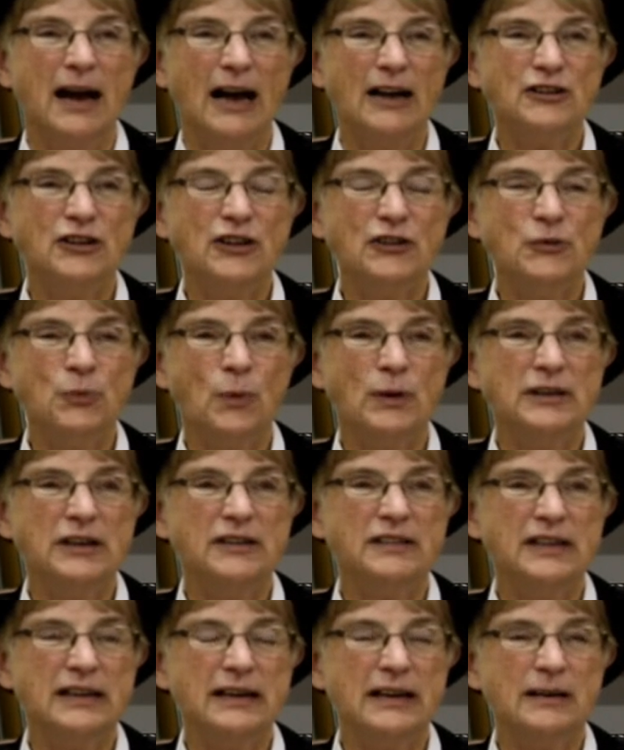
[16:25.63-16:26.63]
I just
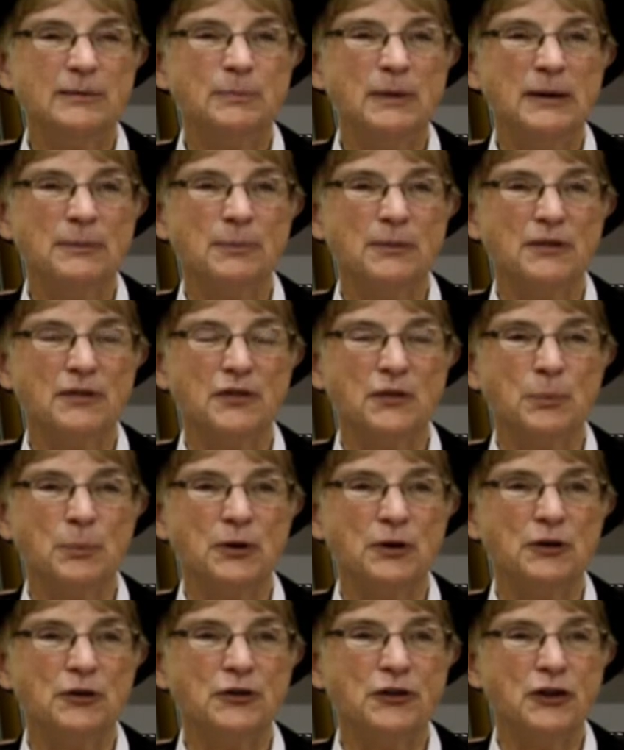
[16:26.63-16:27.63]
wanted the young people of
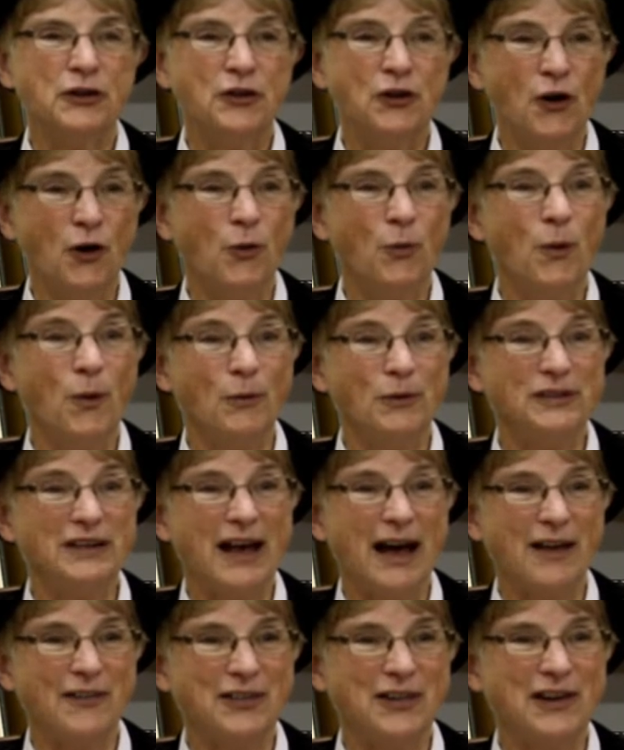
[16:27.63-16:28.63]
Spirit to know what was
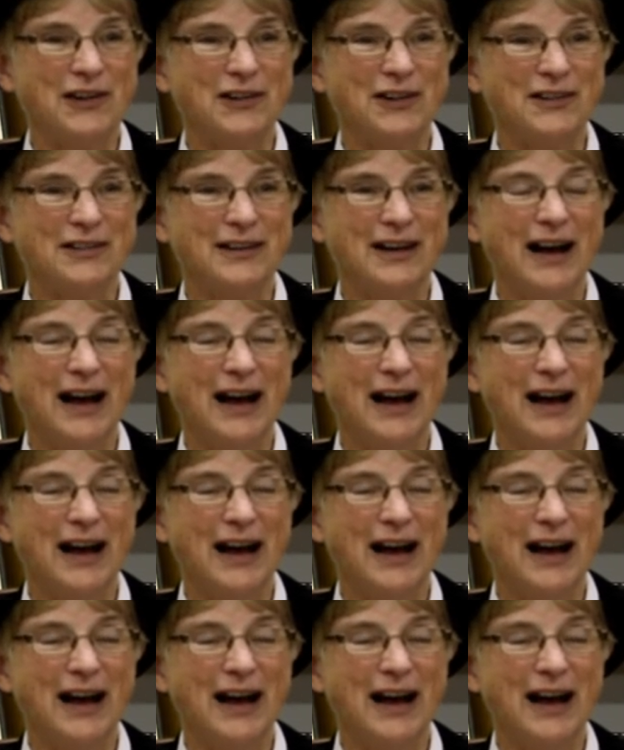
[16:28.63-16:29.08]
out there.